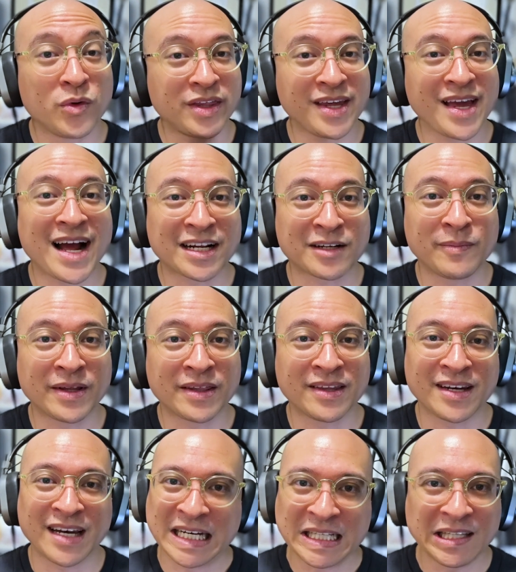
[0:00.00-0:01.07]
With the ACT
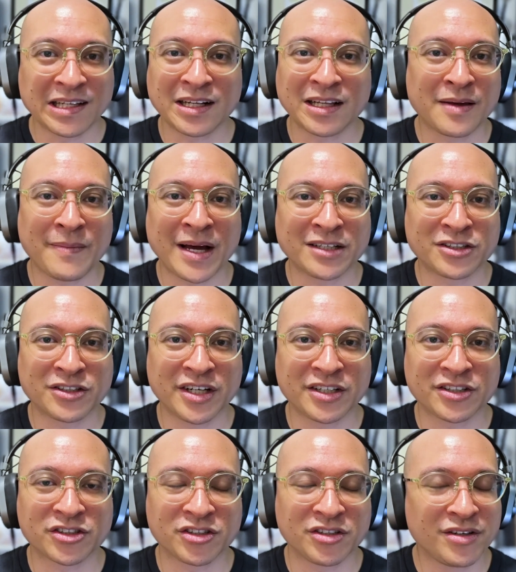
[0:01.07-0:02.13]
method and a little
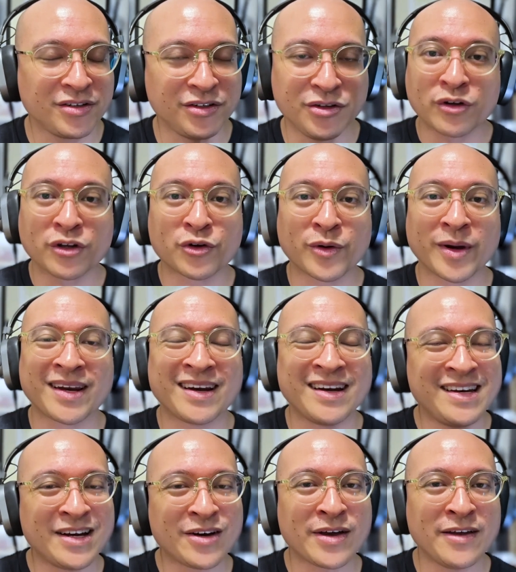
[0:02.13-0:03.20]
imagination, you can create a
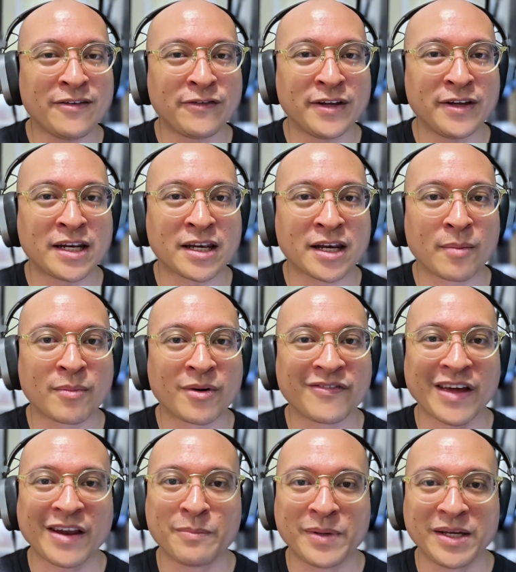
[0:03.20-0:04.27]
near infinite number
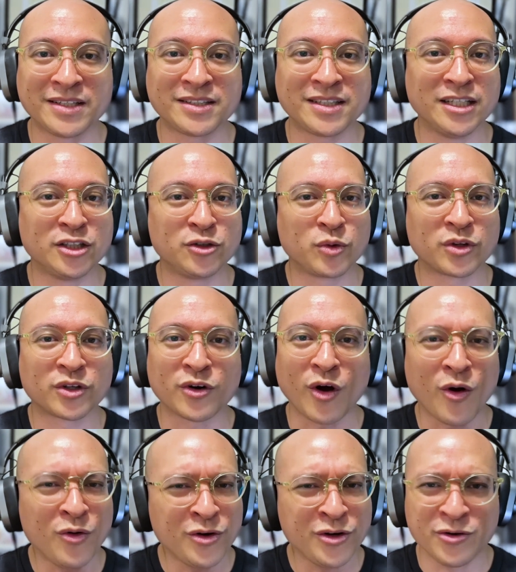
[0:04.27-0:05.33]
of NPCs with
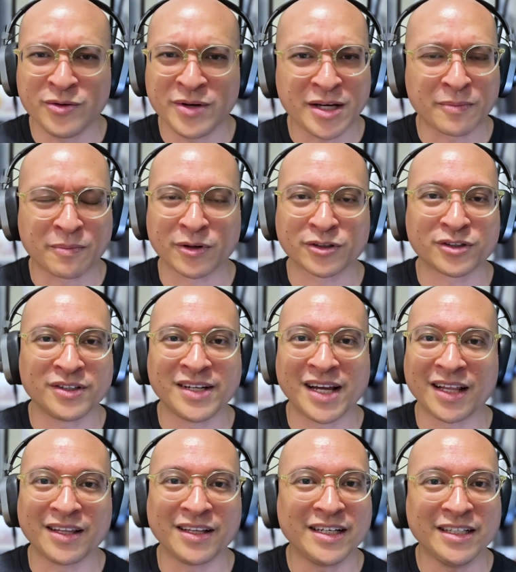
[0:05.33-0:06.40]
their own unique
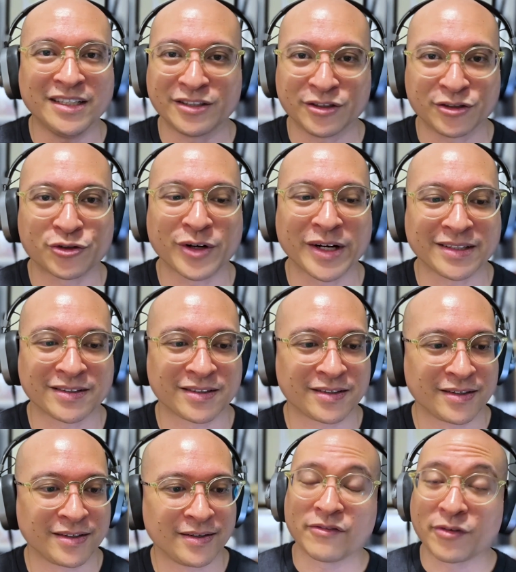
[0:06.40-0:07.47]
personalities and traits.